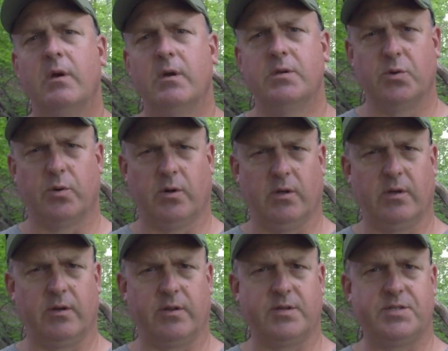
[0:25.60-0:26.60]
So
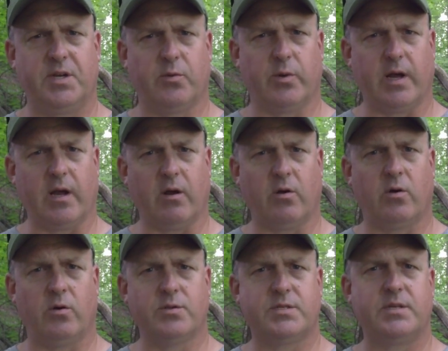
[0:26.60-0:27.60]
earlier this year when I got
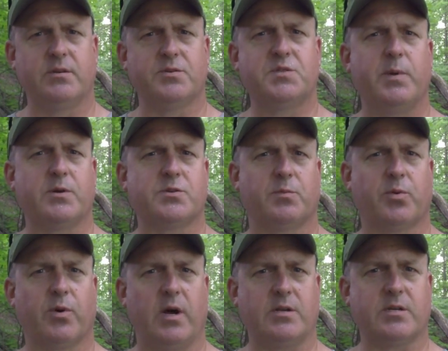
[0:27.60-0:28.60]
Cold Steel's special
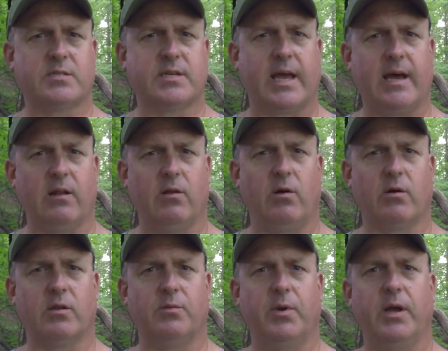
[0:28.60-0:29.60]
projects
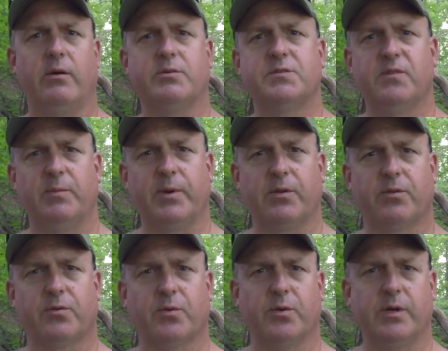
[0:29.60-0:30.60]
catalog in the mail, I was flipping
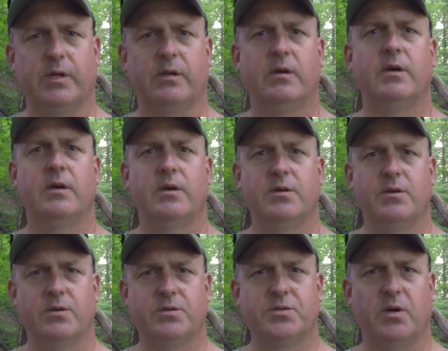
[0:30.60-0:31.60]
through it,
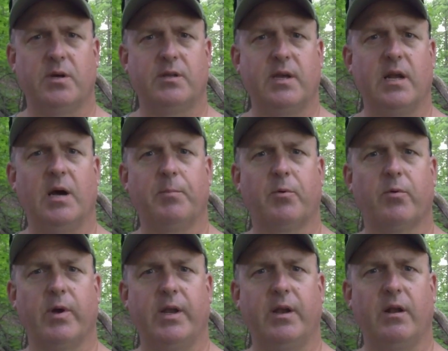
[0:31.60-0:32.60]
saw that they had
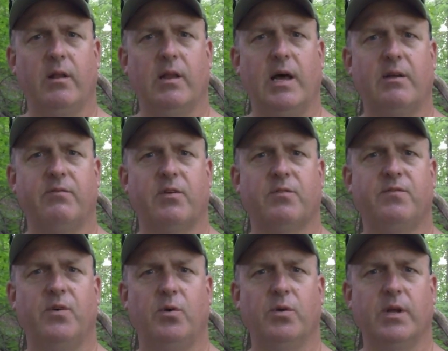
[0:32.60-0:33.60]
upgraded a lot of their
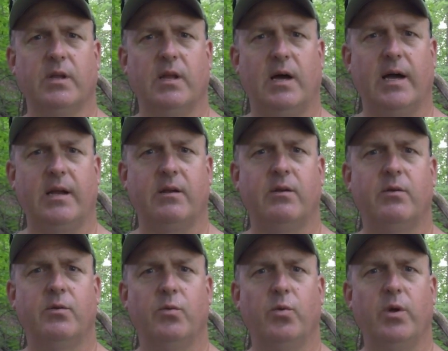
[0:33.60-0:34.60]
folding line
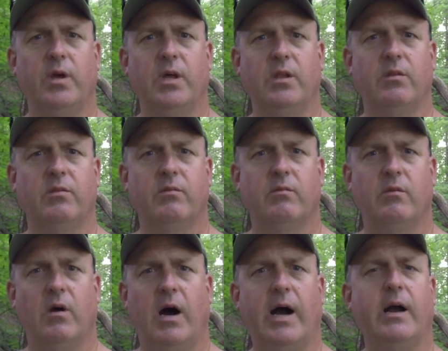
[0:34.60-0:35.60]
with
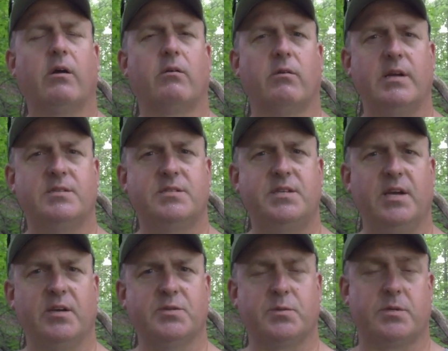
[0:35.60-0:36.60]
higher grade
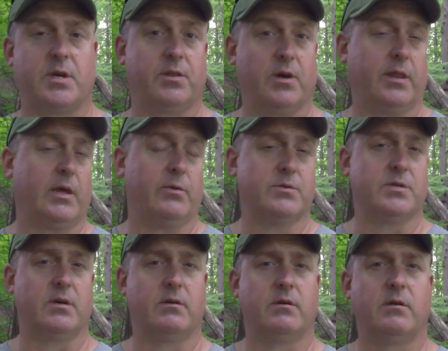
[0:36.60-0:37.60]
steels, which I thought that was
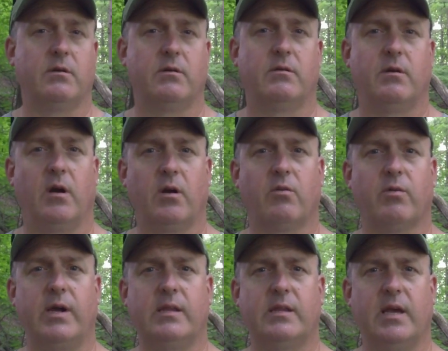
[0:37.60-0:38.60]
a
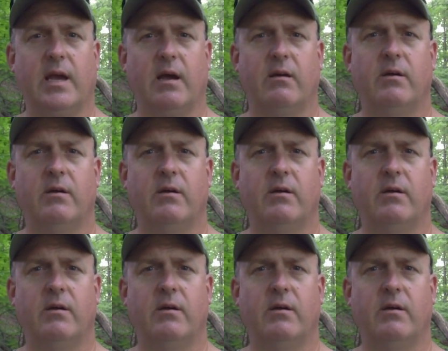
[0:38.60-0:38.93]
great thing.